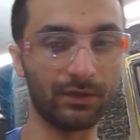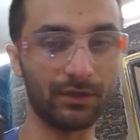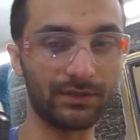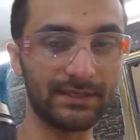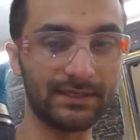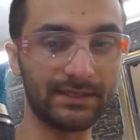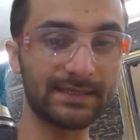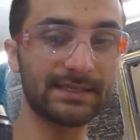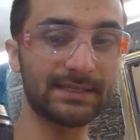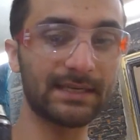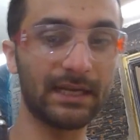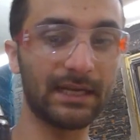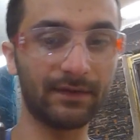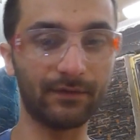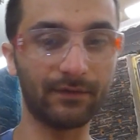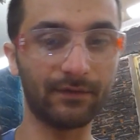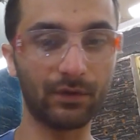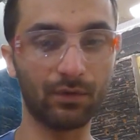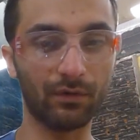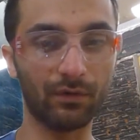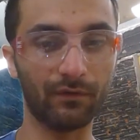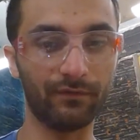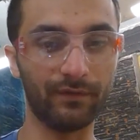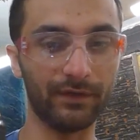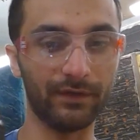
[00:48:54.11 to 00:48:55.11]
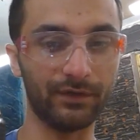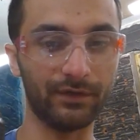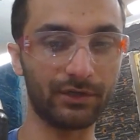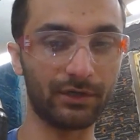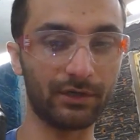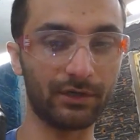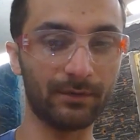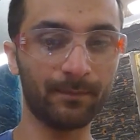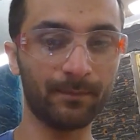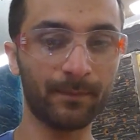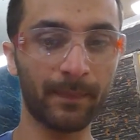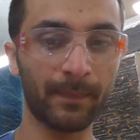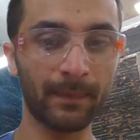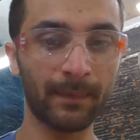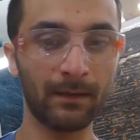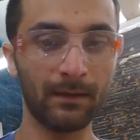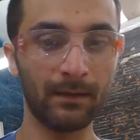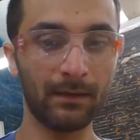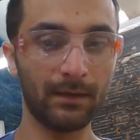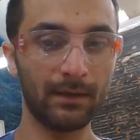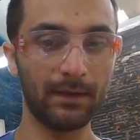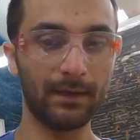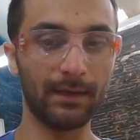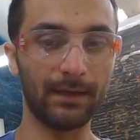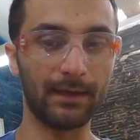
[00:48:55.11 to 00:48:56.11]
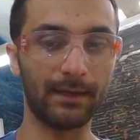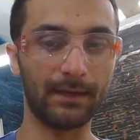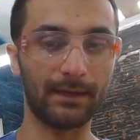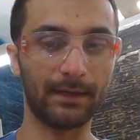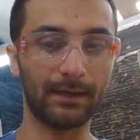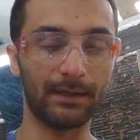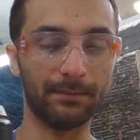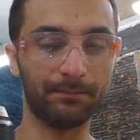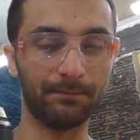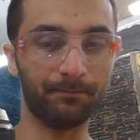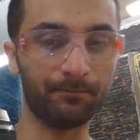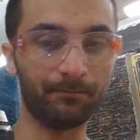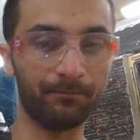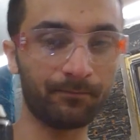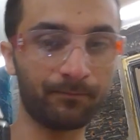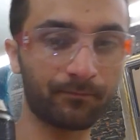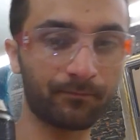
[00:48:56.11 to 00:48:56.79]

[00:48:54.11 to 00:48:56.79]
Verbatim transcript: So that's kind of a cool feature. It